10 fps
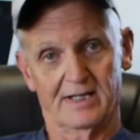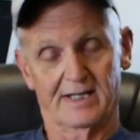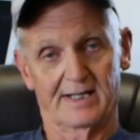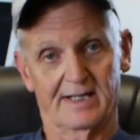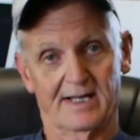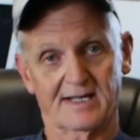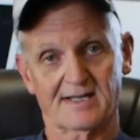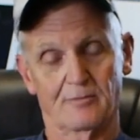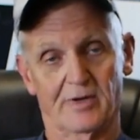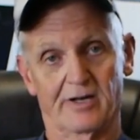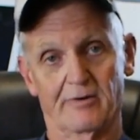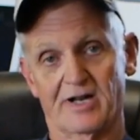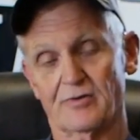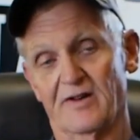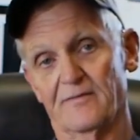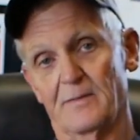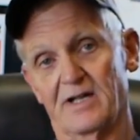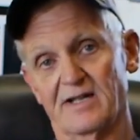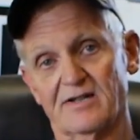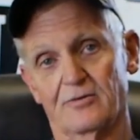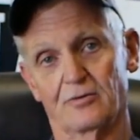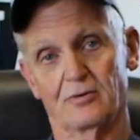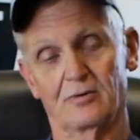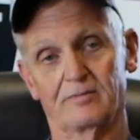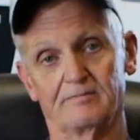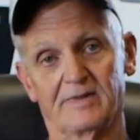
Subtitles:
I guess, and when he graduated from high school,